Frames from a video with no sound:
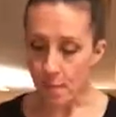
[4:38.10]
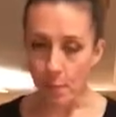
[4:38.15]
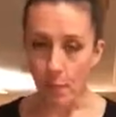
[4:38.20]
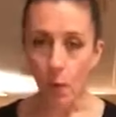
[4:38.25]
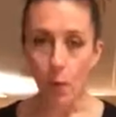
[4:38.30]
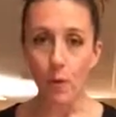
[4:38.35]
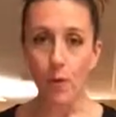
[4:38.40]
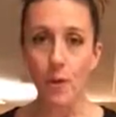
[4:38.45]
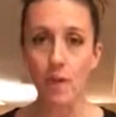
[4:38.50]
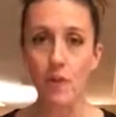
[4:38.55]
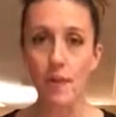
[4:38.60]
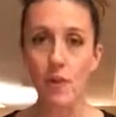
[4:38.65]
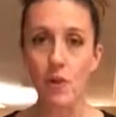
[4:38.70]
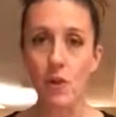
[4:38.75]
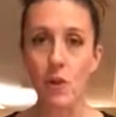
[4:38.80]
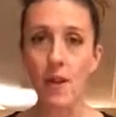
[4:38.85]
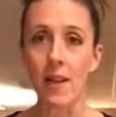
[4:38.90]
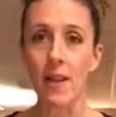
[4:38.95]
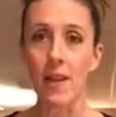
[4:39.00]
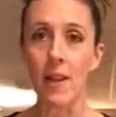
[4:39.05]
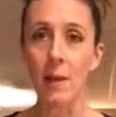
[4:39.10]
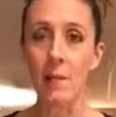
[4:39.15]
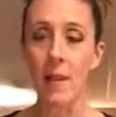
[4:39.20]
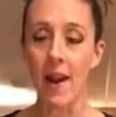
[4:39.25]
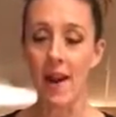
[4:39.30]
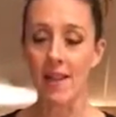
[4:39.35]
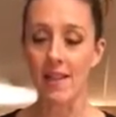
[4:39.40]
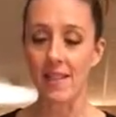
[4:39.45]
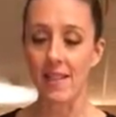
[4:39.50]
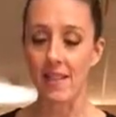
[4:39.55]
both in the training
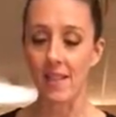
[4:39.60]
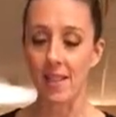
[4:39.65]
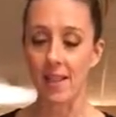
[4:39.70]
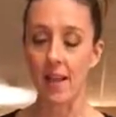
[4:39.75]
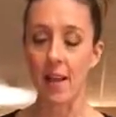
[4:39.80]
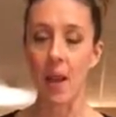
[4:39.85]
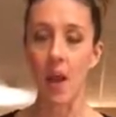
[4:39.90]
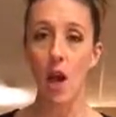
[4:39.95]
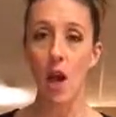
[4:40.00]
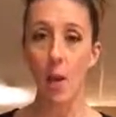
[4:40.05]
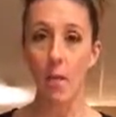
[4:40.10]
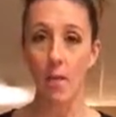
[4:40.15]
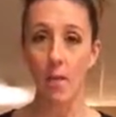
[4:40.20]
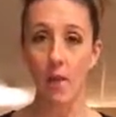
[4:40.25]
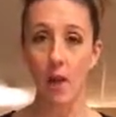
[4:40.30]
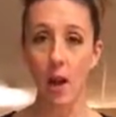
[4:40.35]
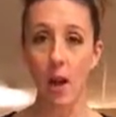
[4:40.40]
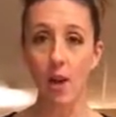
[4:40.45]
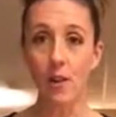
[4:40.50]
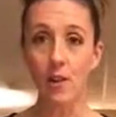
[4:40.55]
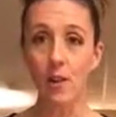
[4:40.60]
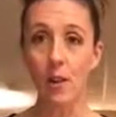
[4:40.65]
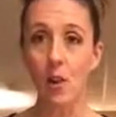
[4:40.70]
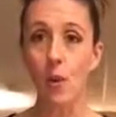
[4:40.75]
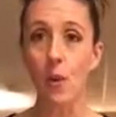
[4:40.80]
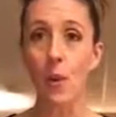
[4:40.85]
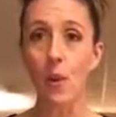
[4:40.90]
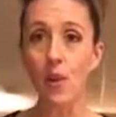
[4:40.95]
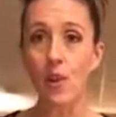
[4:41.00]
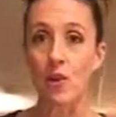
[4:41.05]
capacity, but
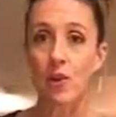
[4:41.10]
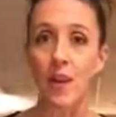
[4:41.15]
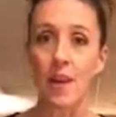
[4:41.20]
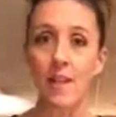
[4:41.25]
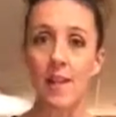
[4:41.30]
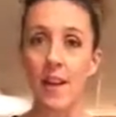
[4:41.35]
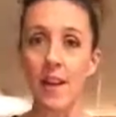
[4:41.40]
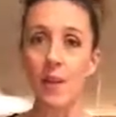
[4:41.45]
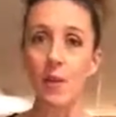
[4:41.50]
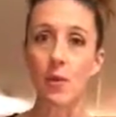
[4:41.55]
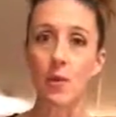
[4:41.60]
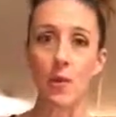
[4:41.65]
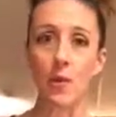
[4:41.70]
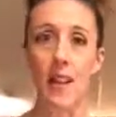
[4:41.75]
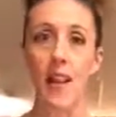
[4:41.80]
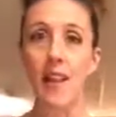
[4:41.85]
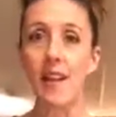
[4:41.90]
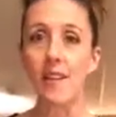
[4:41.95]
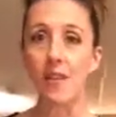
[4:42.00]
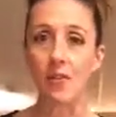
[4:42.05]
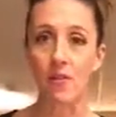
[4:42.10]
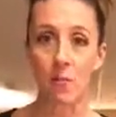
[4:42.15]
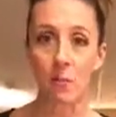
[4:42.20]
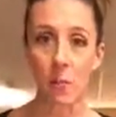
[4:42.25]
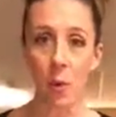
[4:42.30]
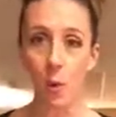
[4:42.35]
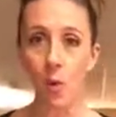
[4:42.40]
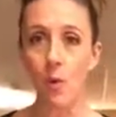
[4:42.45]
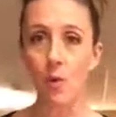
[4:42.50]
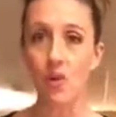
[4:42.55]
also when you're in that creative
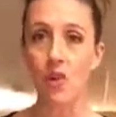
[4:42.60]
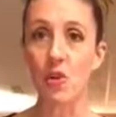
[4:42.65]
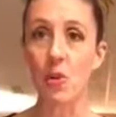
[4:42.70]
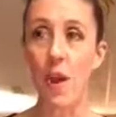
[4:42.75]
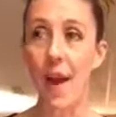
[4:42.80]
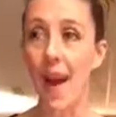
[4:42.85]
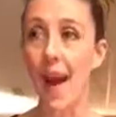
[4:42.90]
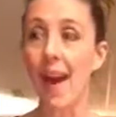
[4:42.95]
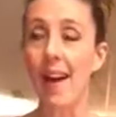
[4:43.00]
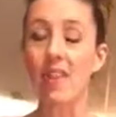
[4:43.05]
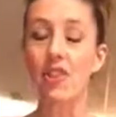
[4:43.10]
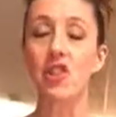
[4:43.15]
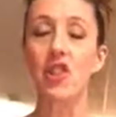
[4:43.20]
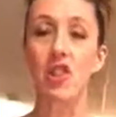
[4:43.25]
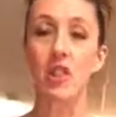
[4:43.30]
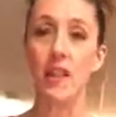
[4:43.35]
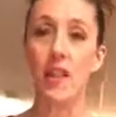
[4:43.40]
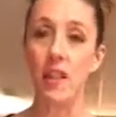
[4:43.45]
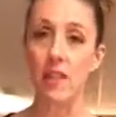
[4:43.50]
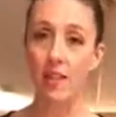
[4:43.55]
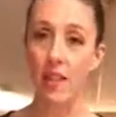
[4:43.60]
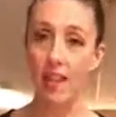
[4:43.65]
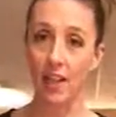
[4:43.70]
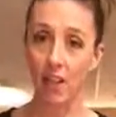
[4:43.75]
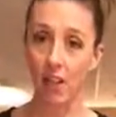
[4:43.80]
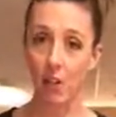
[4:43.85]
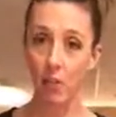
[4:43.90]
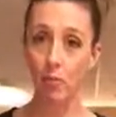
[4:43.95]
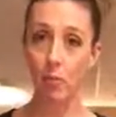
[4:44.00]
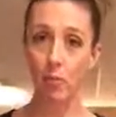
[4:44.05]
mode, you actually,
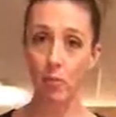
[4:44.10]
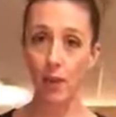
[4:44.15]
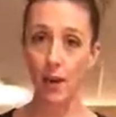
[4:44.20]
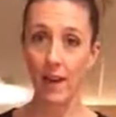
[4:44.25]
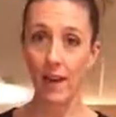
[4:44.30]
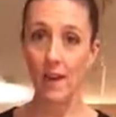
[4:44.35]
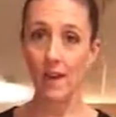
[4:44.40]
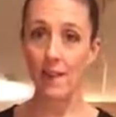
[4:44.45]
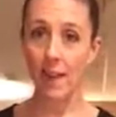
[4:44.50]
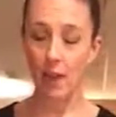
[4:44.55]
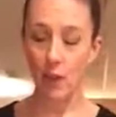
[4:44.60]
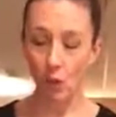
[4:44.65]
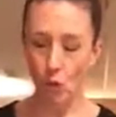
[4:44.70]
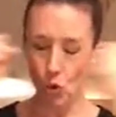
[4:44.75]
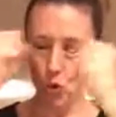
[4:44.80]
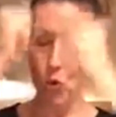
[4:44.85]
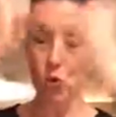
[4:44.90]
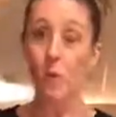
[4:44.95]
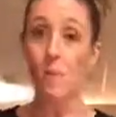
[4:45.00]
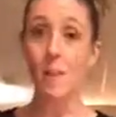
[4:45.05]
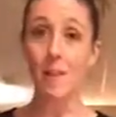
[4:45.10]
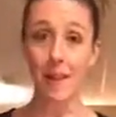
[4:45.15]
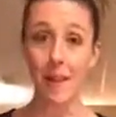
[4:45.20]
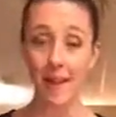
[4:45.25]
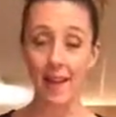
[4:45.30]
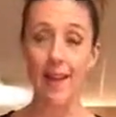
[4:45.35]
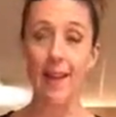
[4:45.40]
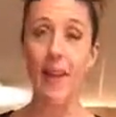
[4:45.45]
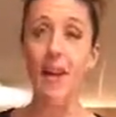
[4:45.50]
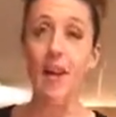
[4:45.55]
like, your brain
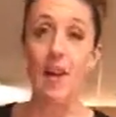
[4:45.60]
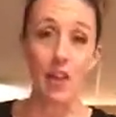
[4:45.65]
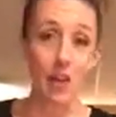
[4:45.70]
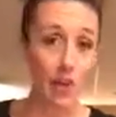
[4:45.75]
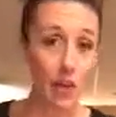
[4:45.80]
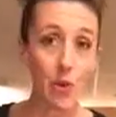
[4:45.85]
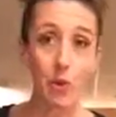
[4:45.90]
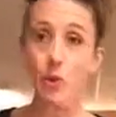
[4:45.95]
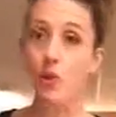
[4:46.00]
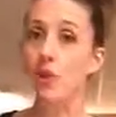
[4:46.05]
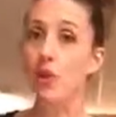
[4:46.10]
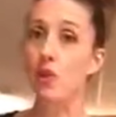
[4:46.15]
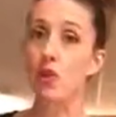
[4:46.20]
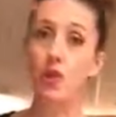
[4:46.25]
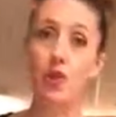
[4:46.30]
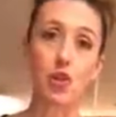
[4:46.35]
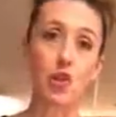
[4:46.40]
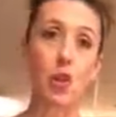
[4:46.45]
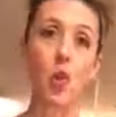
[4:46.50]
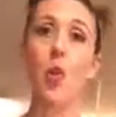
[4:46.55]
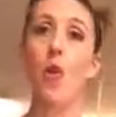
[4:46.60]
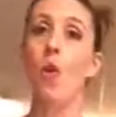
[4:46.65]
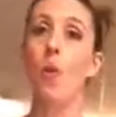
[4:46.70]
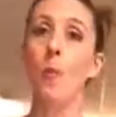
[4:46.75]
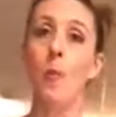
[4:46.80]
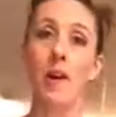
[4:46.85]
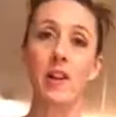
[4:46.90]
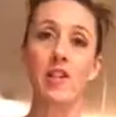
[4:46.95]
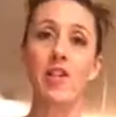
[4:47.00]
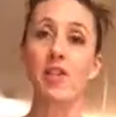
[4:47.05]
like uses so
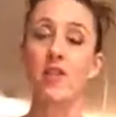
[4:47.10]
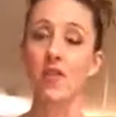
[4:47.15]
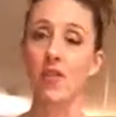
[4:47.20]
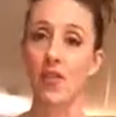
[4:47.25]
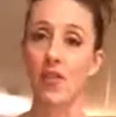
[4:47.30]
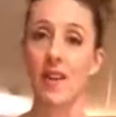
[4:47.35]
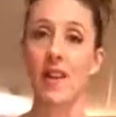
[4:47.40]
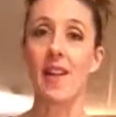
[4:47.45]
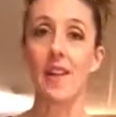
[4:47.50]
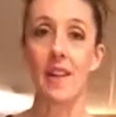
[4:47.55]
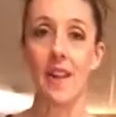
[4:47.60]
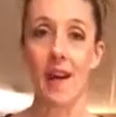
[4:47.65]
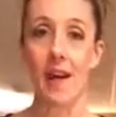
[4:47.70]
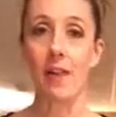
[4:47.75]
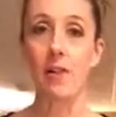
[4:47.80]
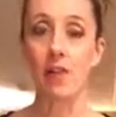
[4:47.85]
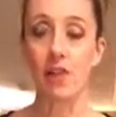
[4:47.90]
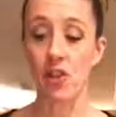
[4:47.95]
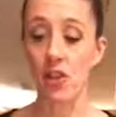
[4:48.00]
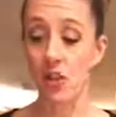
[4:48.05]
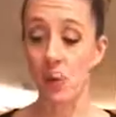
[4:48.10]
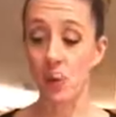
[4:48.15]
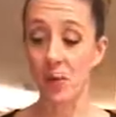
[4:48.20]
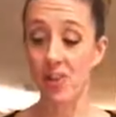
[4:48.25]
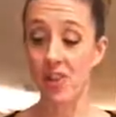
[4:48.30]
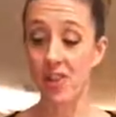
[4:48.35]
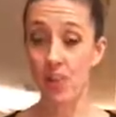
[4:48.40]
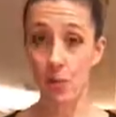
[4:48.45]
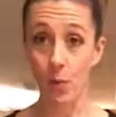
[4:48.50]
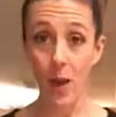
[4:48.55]
much freaking energy,
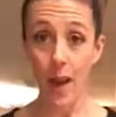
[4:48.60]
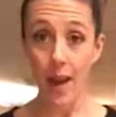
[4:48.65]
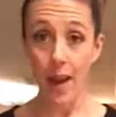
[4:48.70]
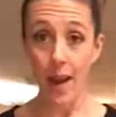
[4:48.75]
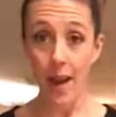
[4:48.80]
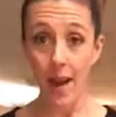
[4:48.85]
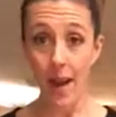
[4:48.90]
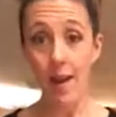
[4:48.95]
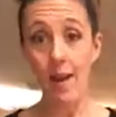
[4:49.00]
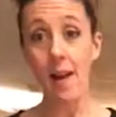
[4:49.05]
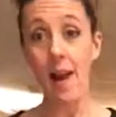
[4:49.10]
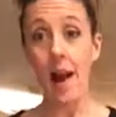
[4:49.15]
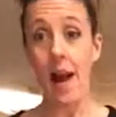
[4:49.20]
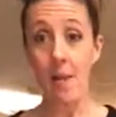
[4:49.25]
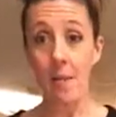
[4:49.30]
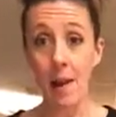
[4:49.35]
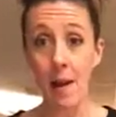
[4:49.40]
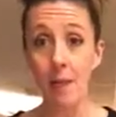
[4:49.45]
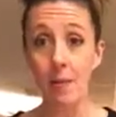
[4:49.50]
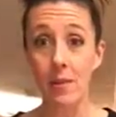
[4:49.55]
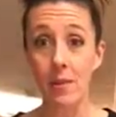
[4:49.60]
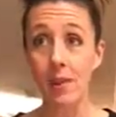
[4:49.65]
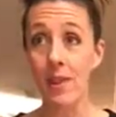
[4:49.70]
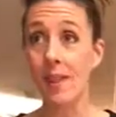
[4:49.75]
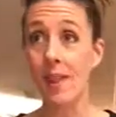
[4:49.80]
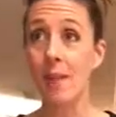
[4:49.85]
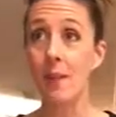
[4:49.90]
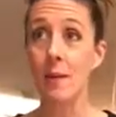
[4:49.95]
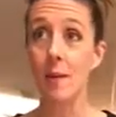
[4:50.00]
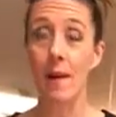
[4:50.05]
which is why I'm able
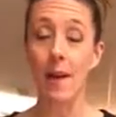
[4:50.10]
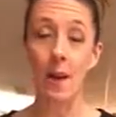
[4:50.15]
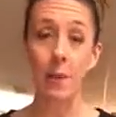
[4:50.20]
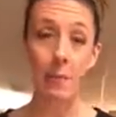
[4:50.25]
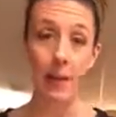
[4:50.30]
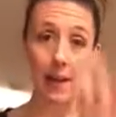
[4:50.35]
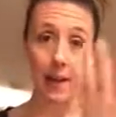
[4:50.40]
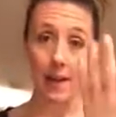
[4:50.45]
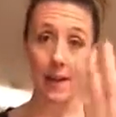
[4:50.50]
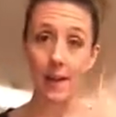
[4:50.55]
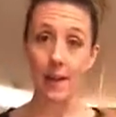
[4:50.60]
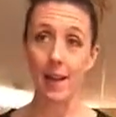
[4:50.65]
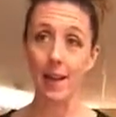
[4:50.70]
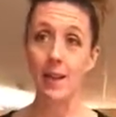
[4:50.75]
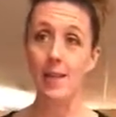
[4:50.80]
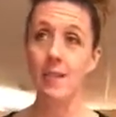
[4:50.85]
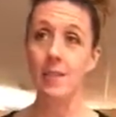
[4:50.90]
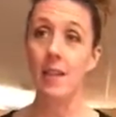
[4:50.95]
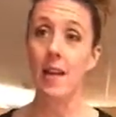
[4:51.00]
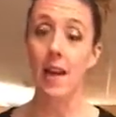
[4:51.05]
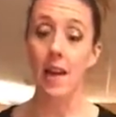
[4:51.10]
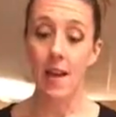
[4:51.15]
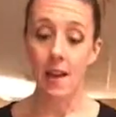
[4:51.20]
to eat mega pancakes